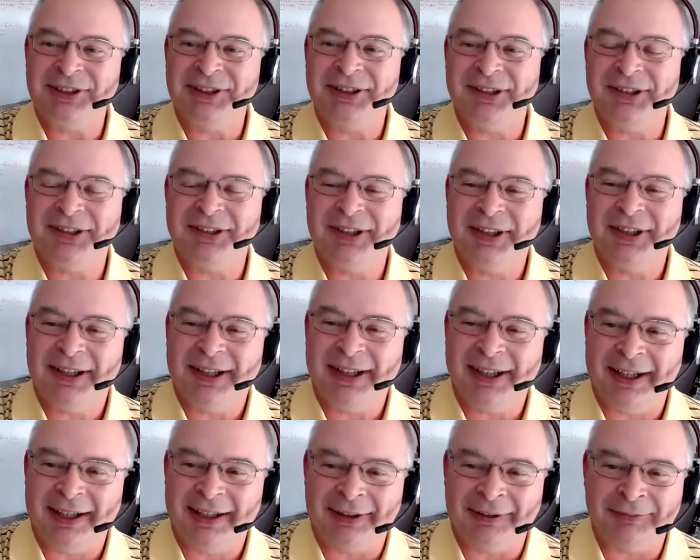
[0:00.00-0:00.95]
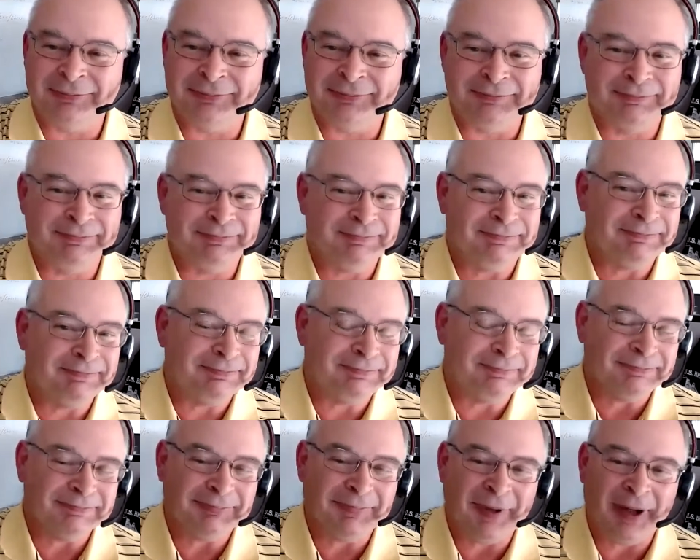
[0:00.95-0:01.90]
Most of it is a lot of
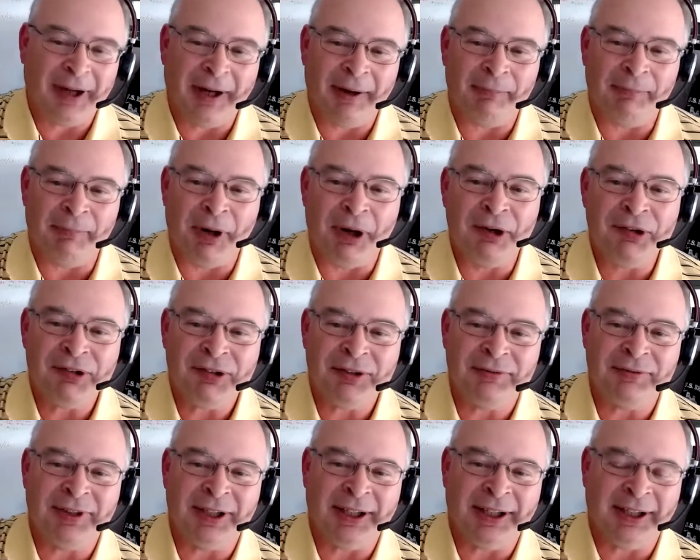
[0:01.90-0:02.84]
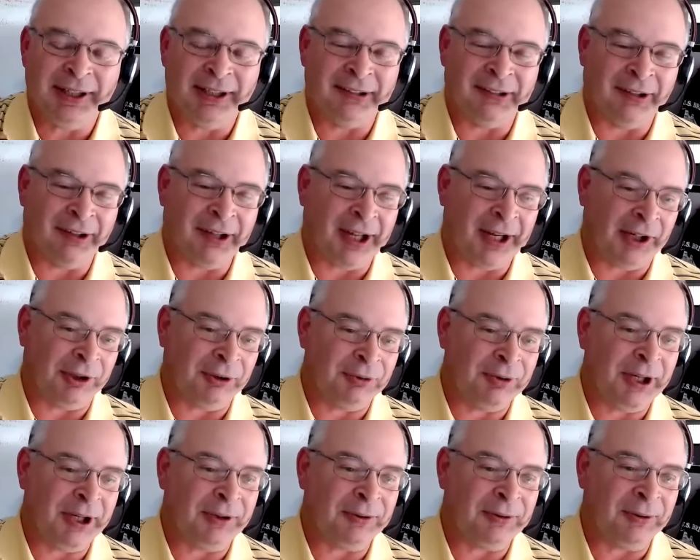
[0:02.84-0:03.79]
critical thinking, a lot of problem
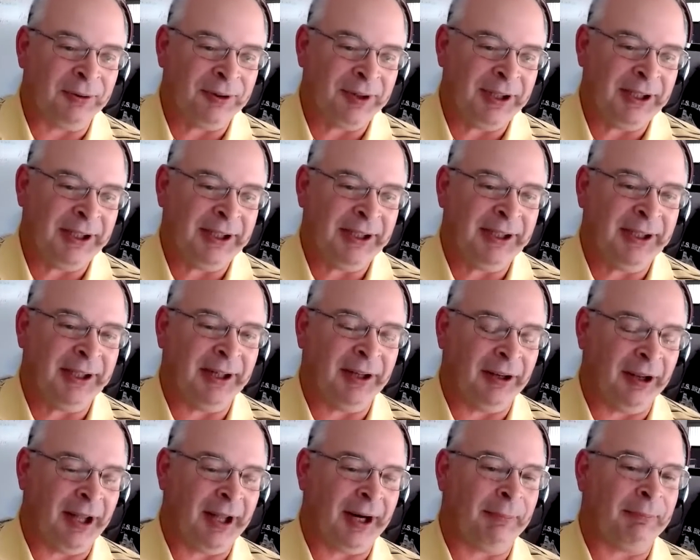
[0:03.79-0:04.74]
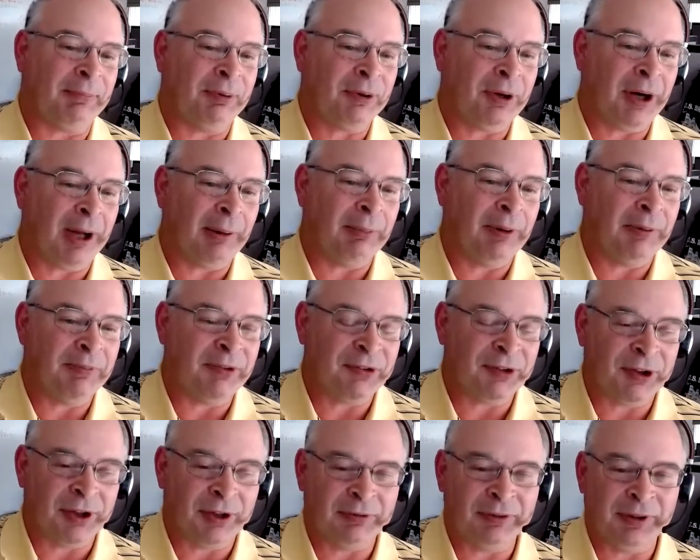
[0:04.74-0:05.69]
solving. I get a lot
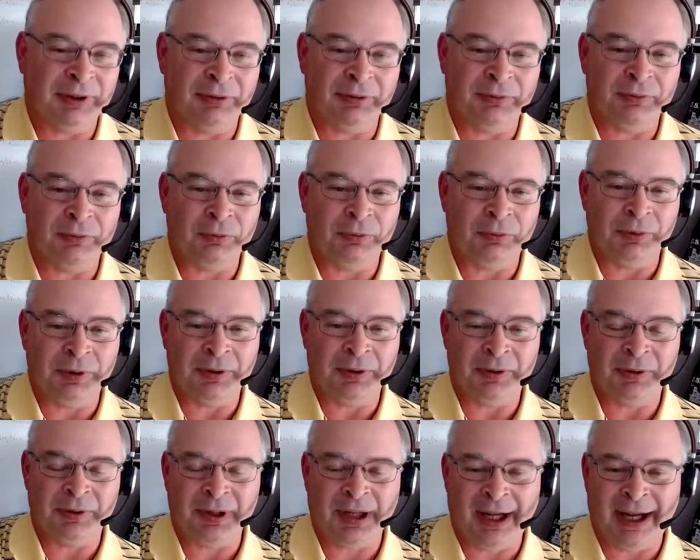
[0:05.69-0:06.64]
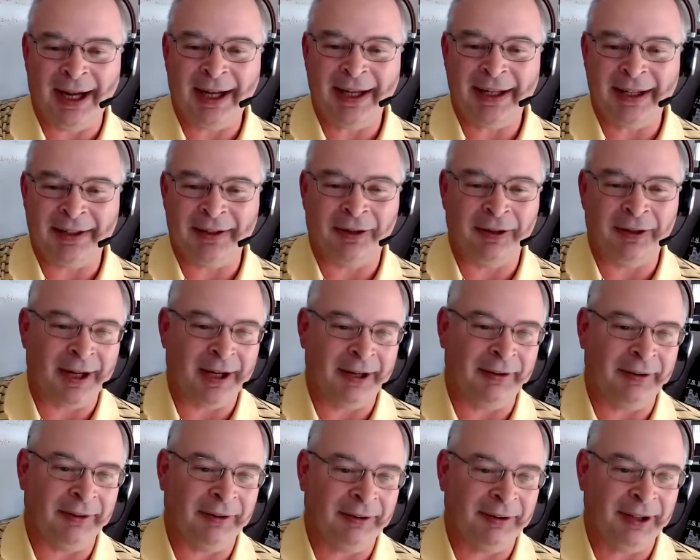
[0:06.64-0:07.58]
of the things where they'll call
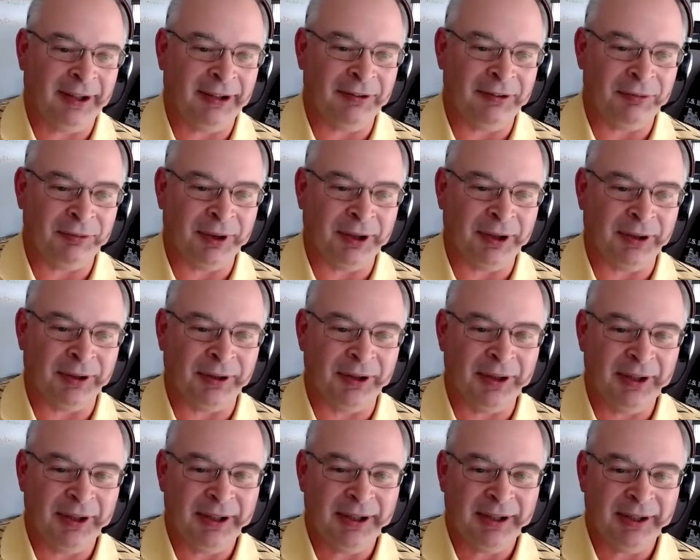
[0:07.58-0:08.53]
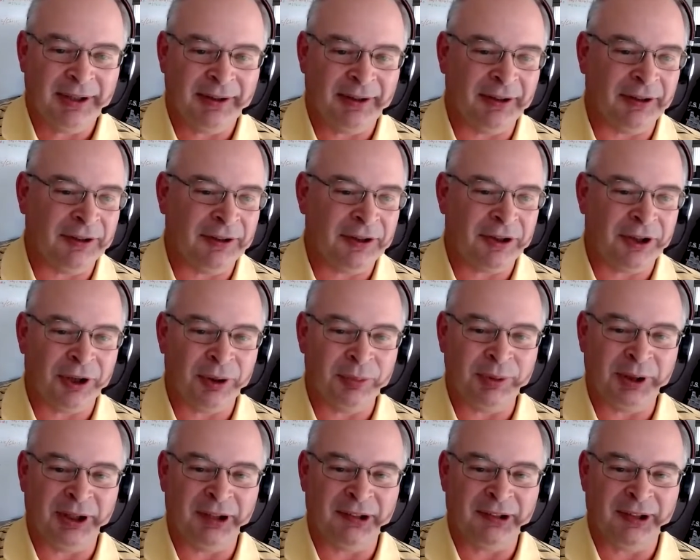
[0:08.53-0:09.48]
me and say, hey, this program's
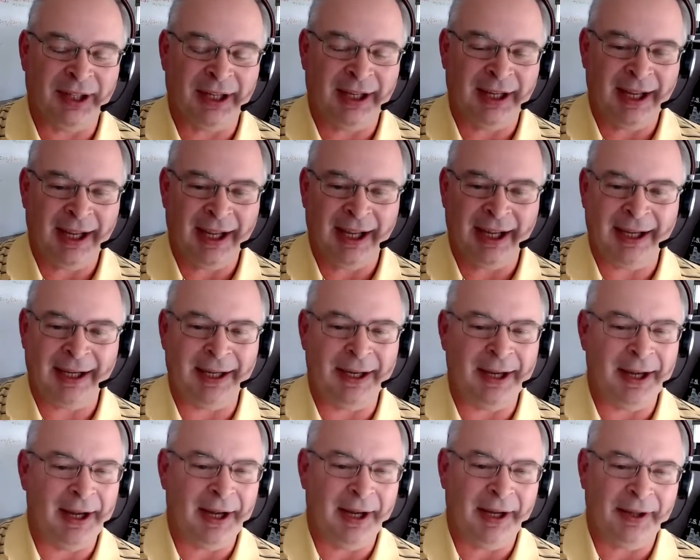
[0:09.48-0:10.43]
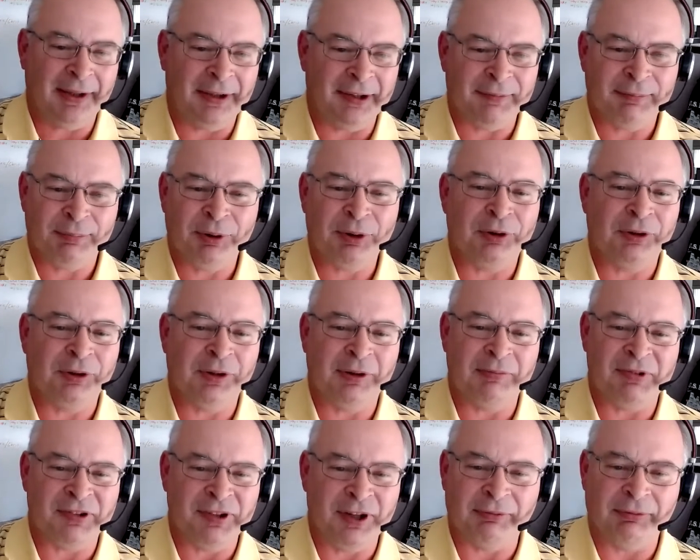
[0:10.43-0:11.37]
never done this before. How do
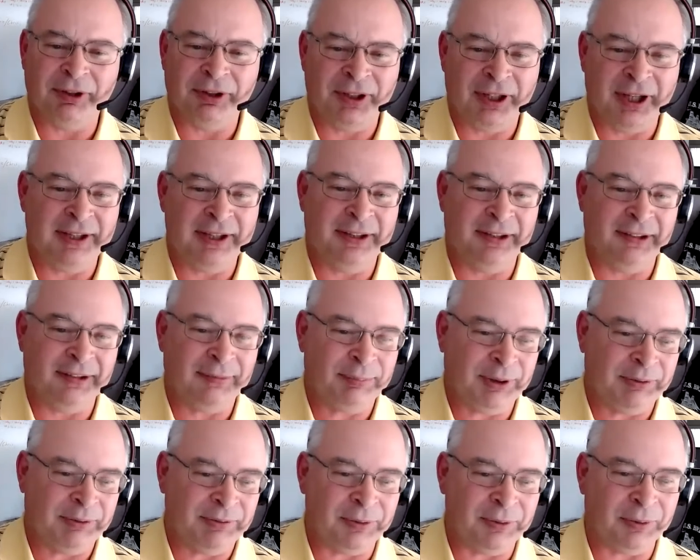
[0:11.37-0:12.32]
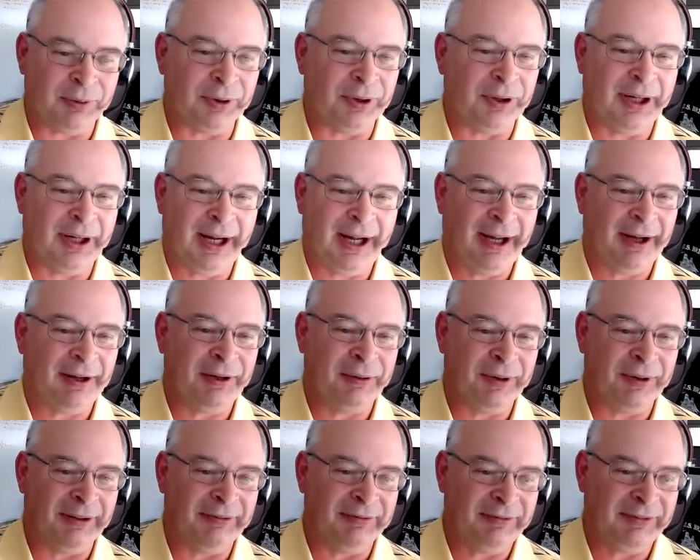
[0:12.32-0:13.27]
I fix it? So a lot of
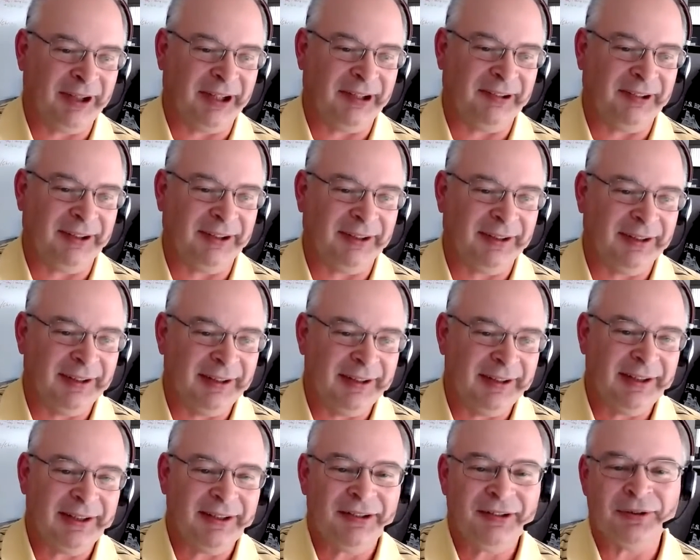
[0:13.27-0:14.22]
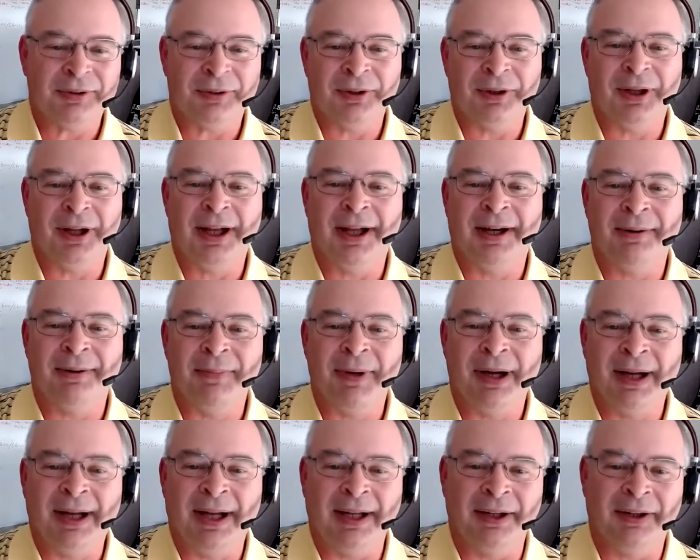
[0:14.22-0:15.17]
mine are doing a little bit of
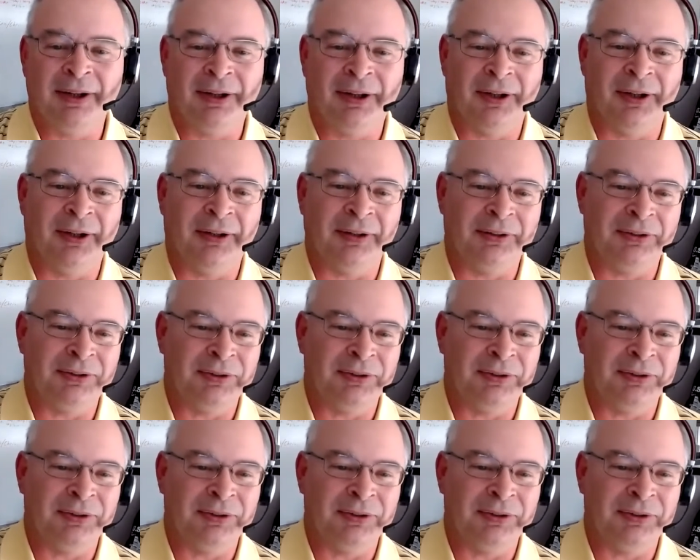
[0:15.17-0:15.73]
research,